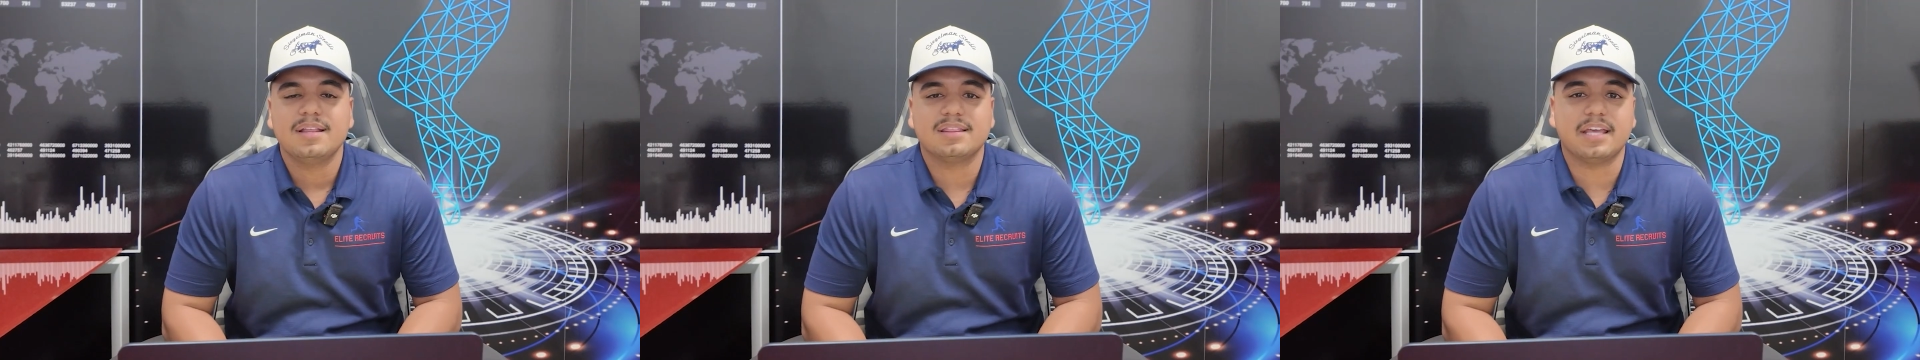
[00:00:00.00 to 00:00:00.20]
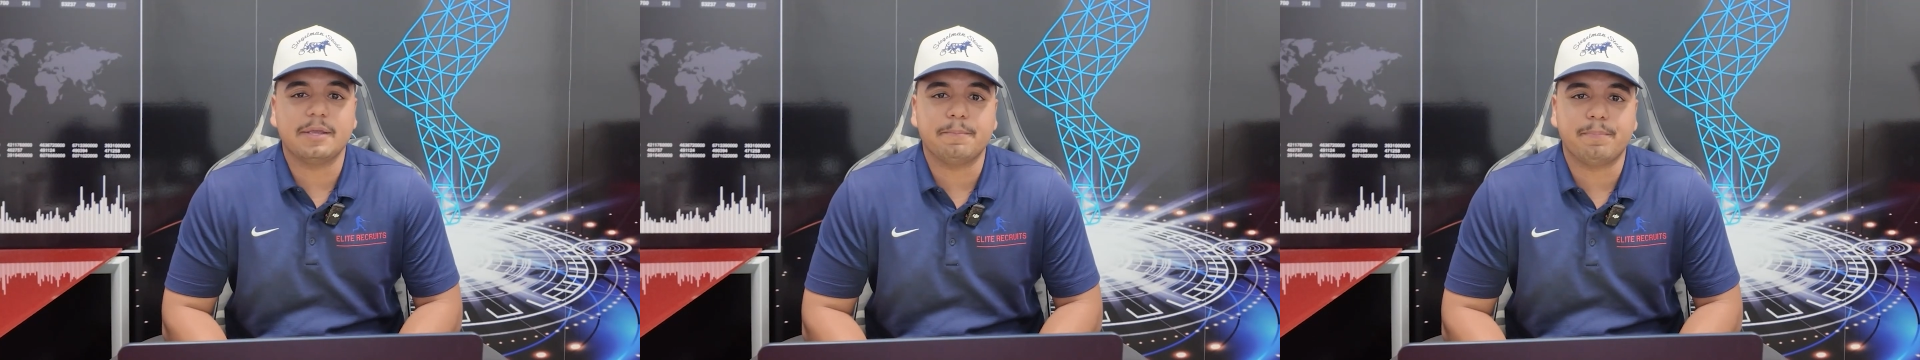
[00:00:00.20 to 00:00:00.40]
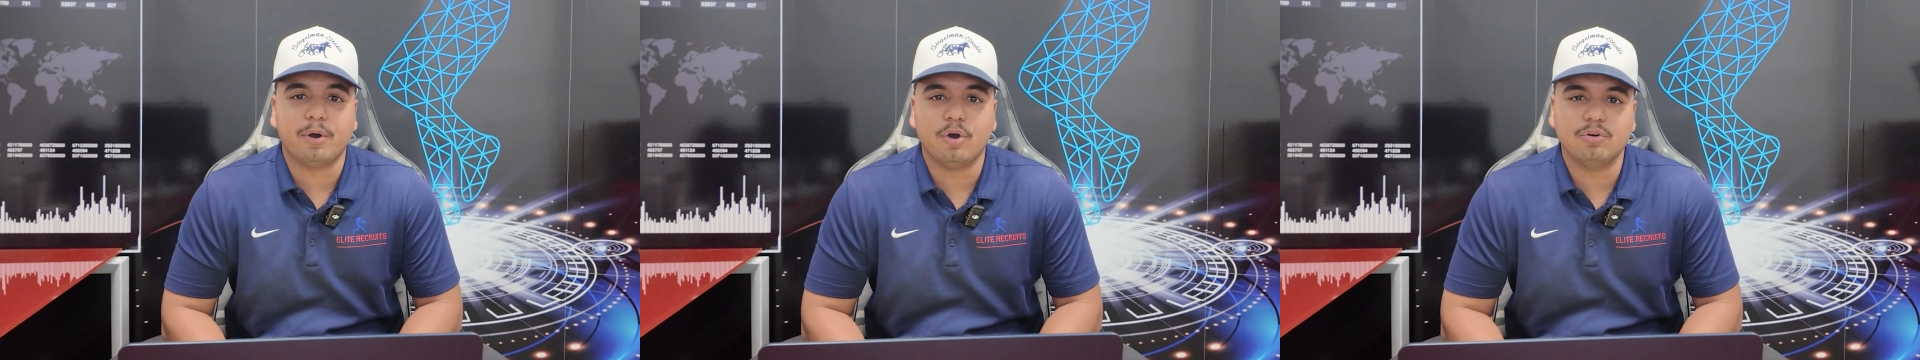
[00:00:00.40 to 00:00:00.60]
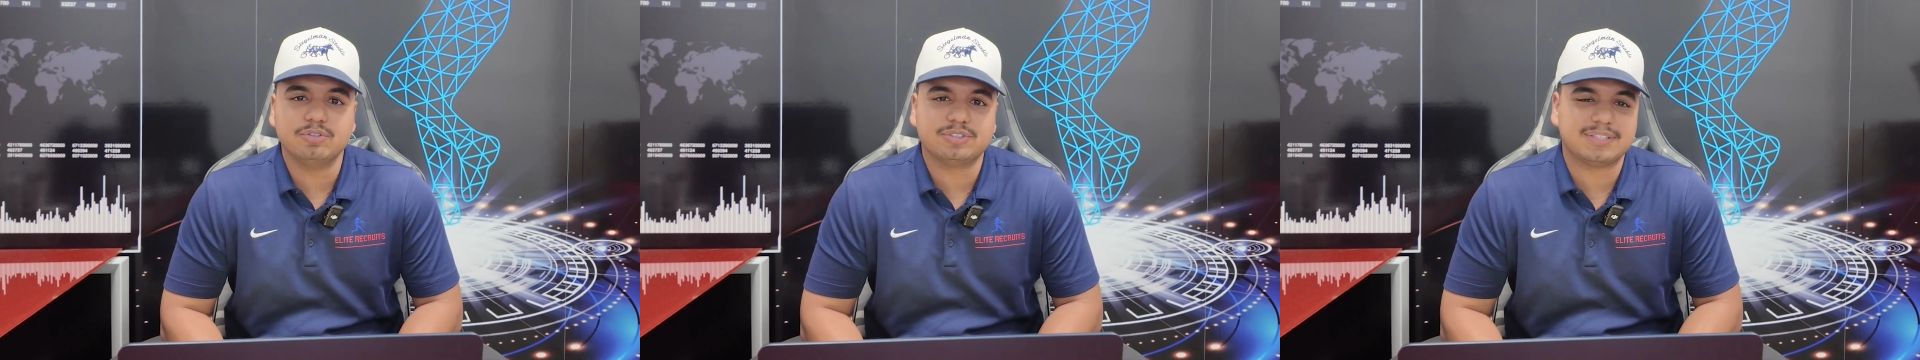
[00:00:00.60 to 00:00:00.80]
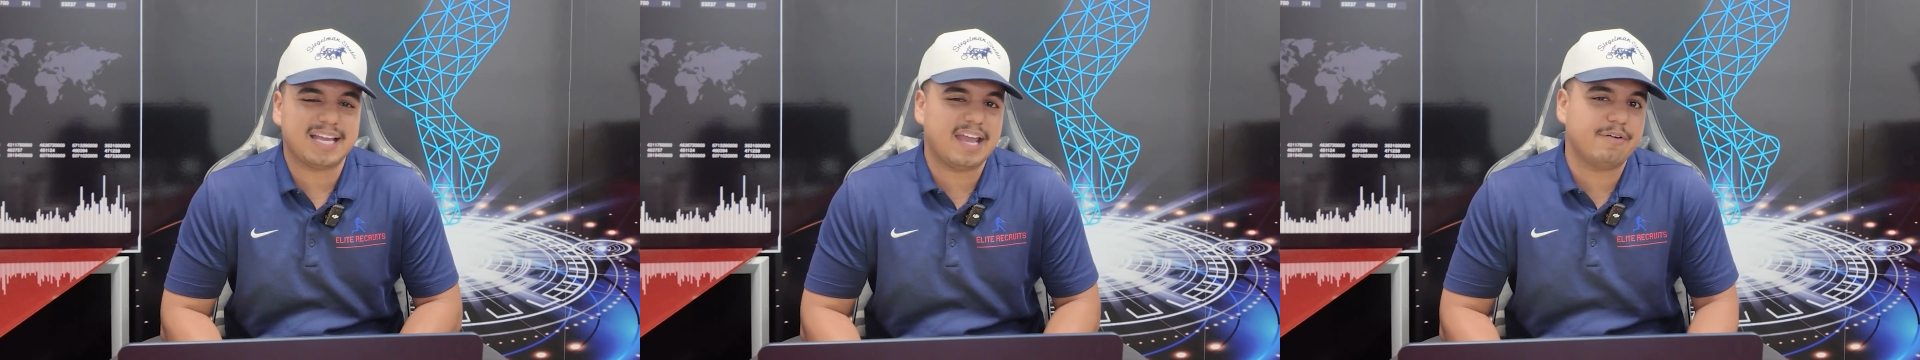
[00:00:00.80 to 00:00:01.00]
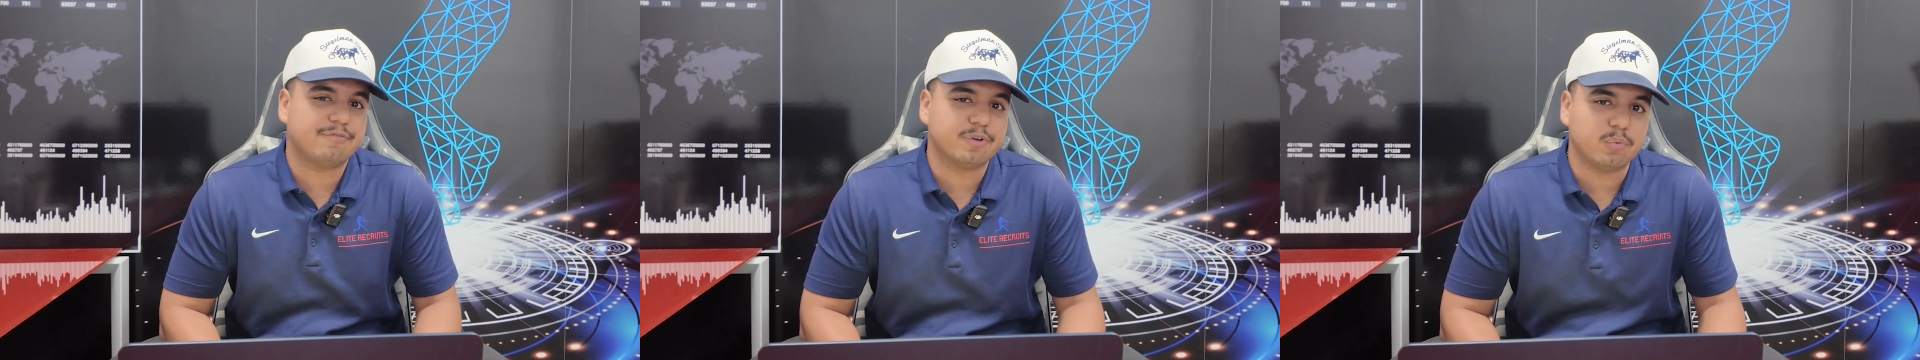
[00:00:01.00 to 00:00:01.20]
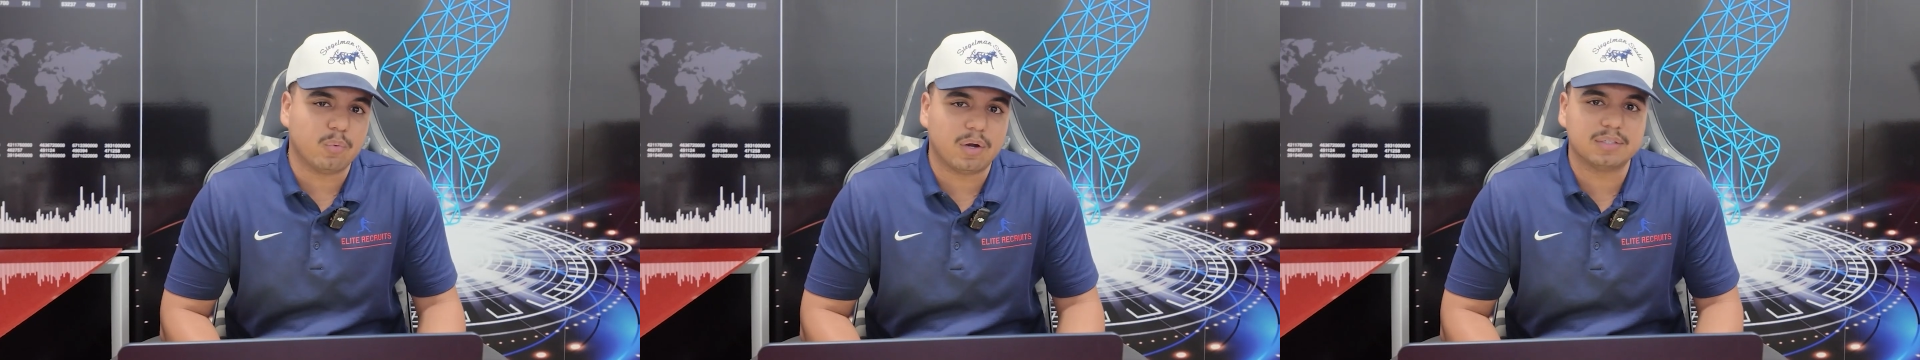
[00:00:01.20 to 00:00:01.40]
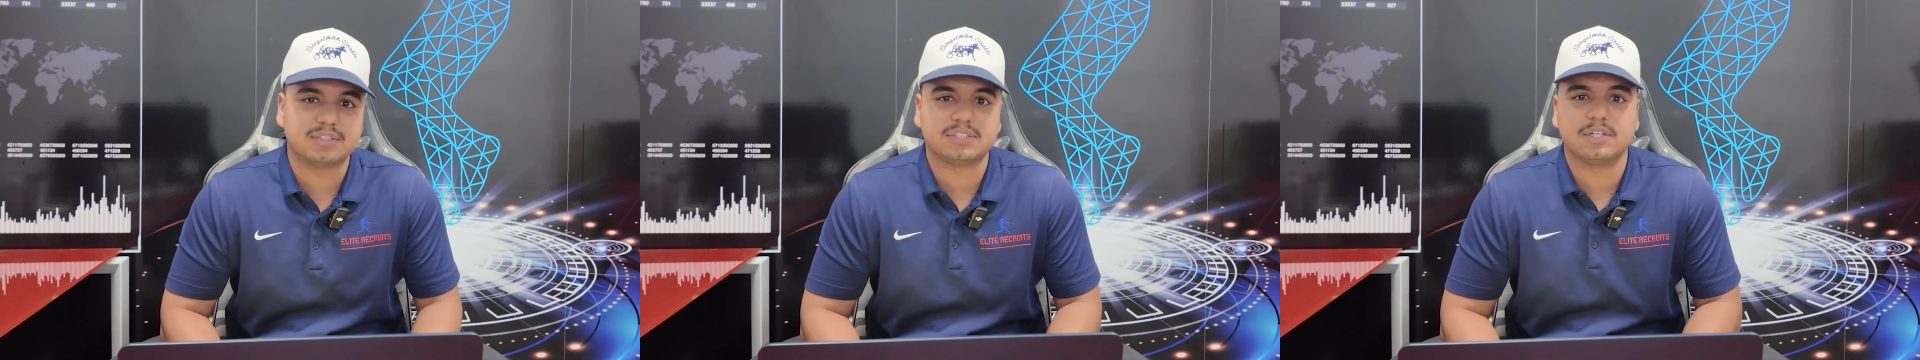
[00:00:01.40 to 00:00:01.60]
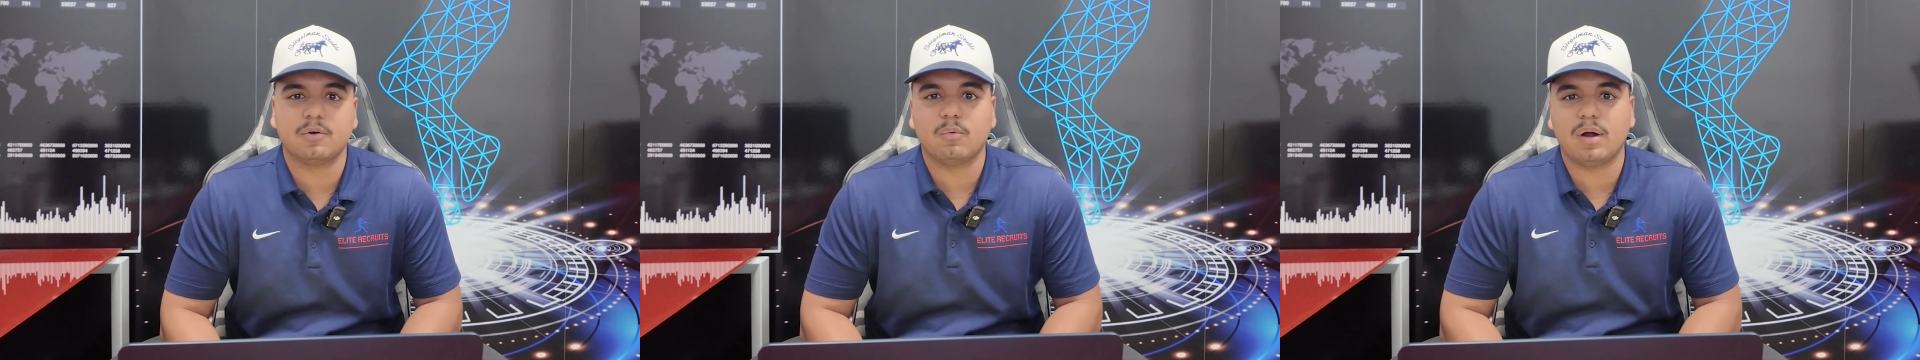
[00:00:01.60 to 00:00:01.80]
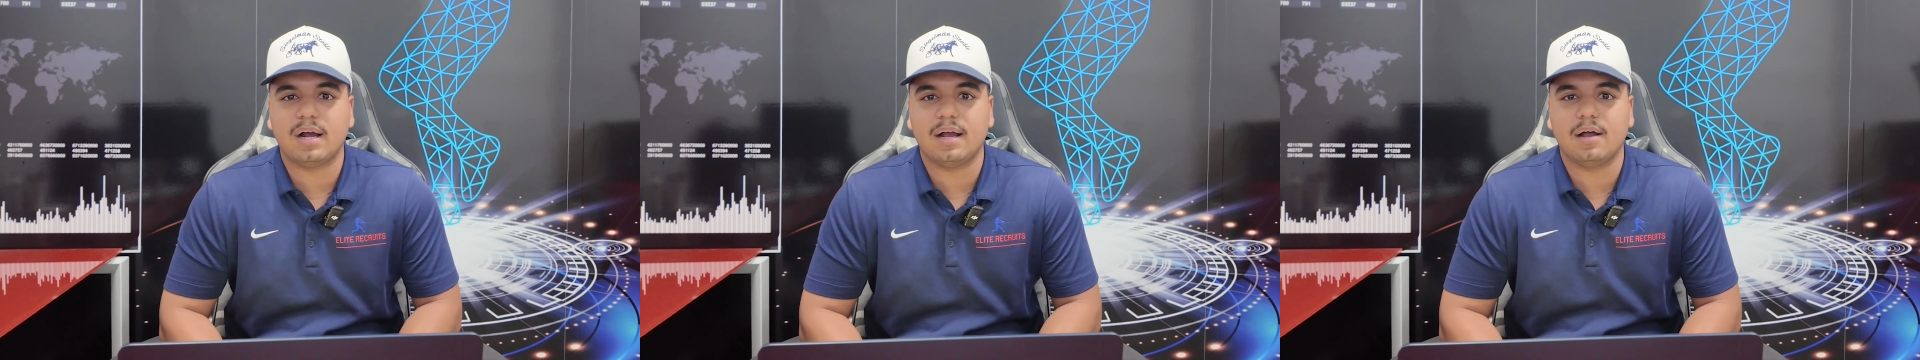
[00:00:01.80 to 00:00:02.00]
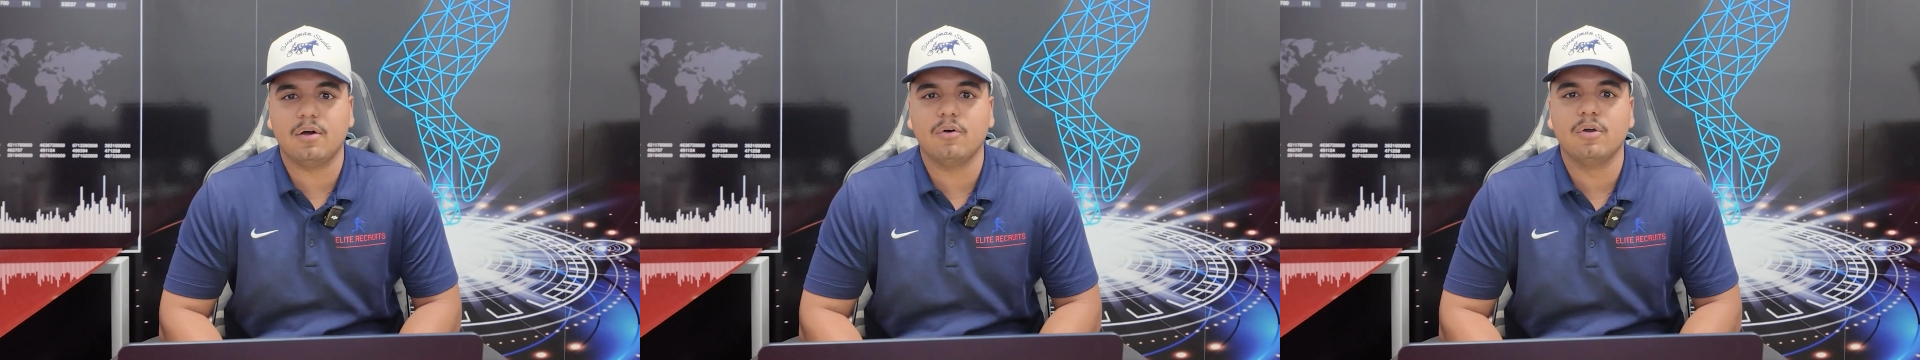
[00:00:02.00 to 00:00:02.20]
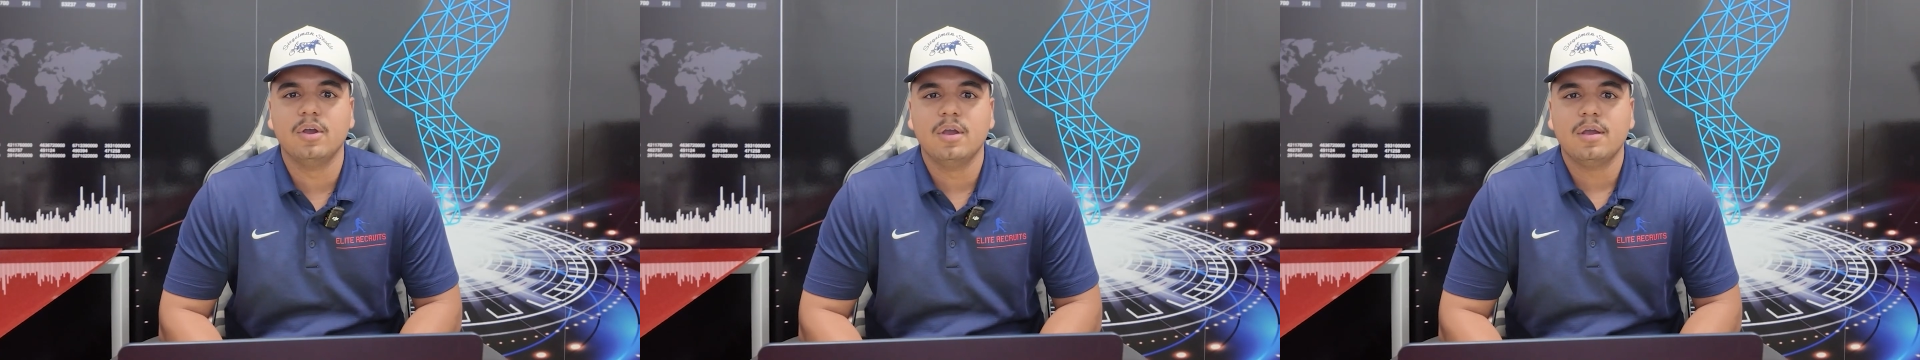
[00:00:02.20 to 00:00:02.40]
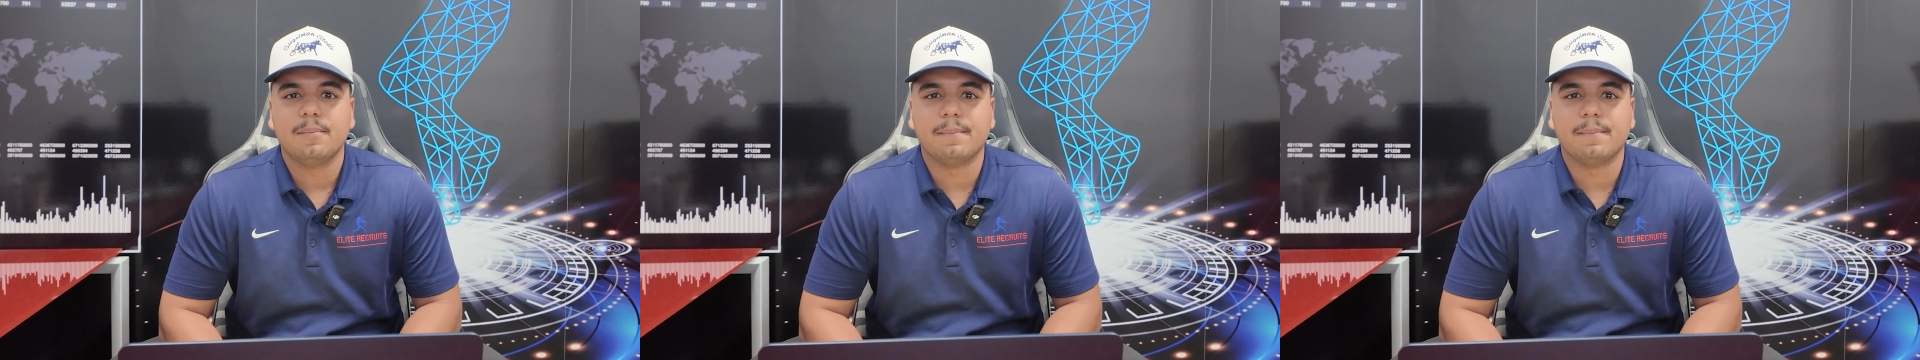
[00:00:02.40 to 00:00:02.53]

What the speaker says: They post every once in a while,